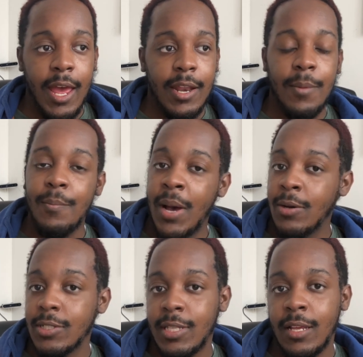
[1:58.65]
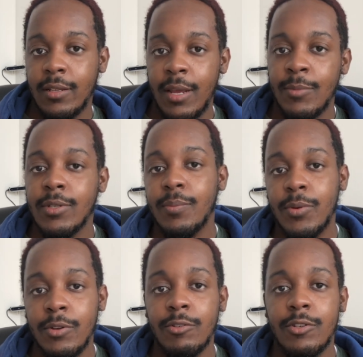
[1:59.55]
a mouse that came with the
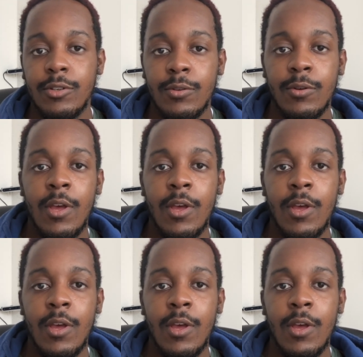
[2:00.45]
computer too,